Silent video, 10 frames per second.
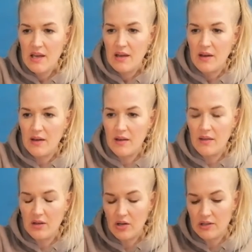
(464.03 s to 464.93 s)

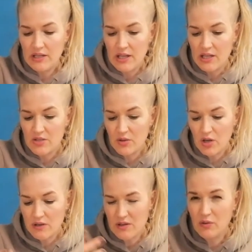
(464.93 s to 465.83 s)
the guardian angel
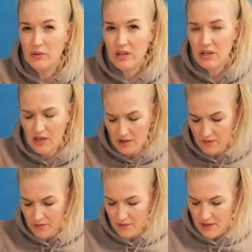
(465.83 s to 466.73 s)
cards are really
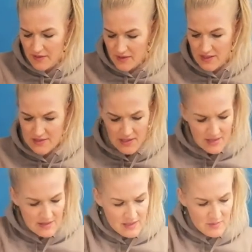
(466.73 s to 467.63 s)
colorful, and these
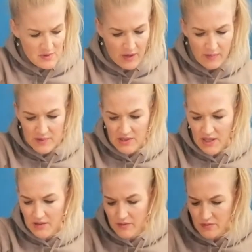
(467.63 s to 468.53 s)
seem to have been
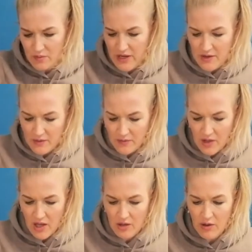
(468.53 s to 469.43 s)
kind of drained of color.